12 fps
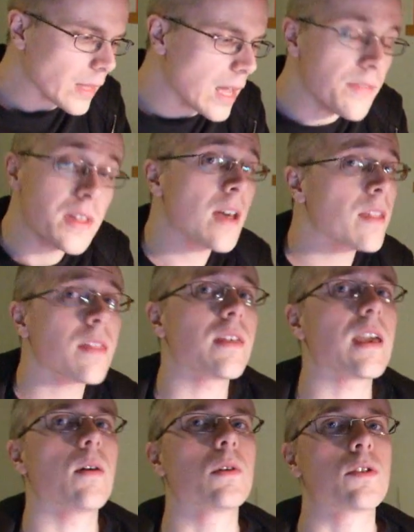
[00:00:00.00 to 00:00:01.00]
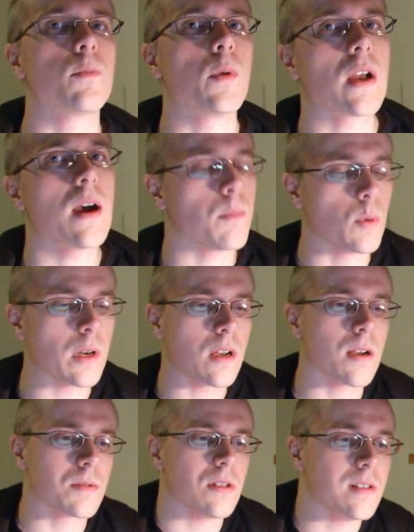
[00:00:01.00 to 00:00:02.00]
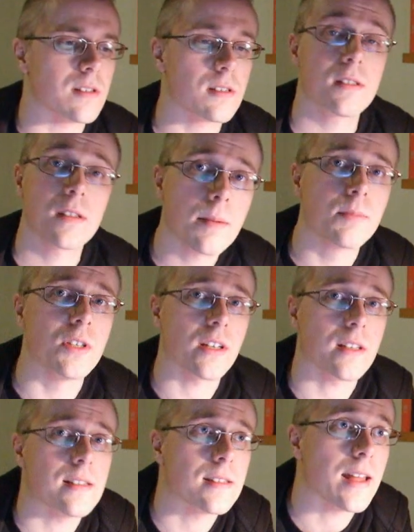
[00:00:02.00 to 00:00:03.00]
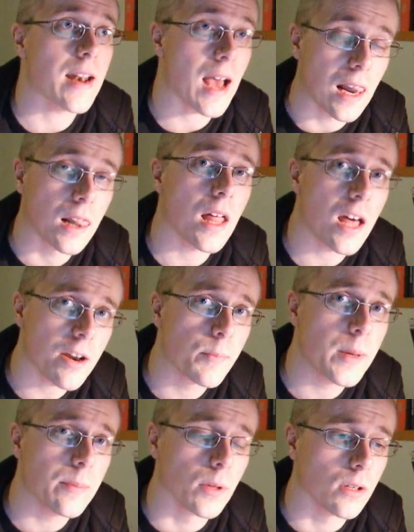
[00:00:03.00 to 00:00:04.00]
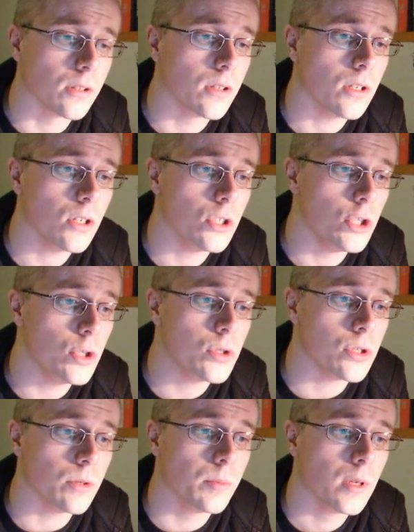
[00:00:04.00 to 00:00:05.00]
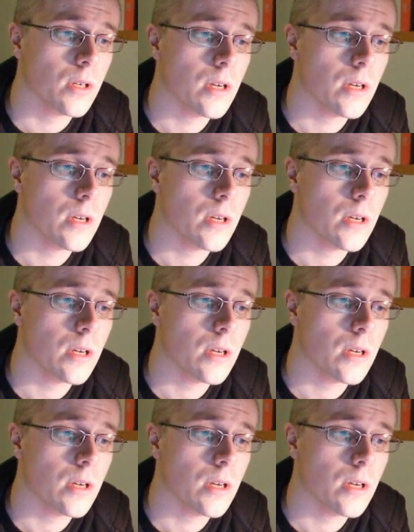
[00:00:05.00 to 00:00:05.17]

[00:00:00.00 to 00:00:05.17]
And the other thing I want to bring up when it comes to this subject is that a lot of people on YouTube,